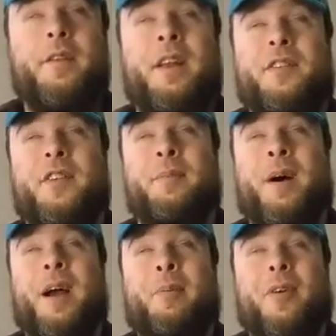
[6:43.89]
This is
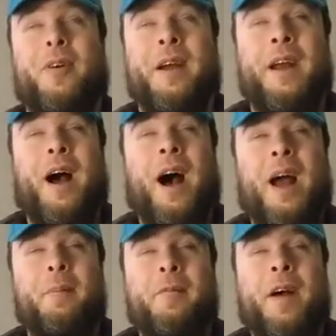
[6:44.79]
my boy.
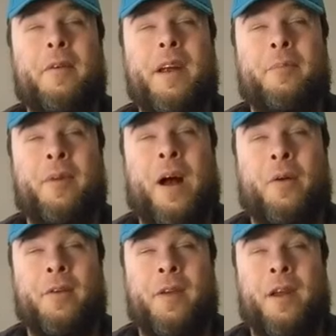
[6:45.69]
I'm very
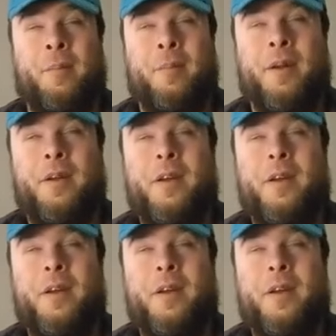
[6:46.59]
proud of him.